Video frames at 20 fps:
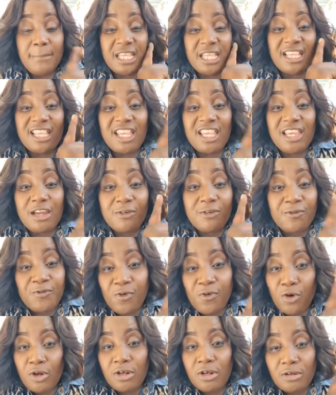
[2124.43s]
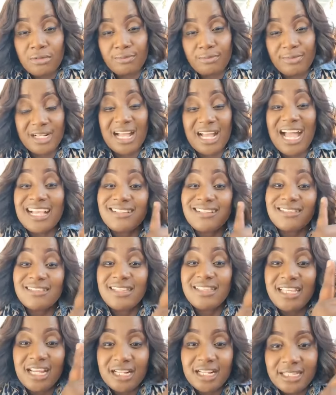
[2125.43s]
Be careful because
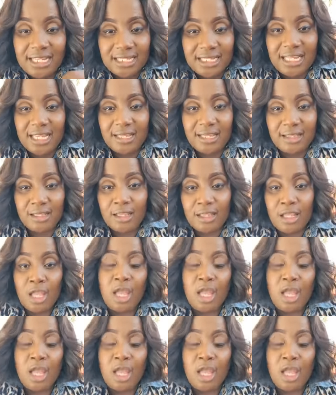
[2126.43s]
snake they there.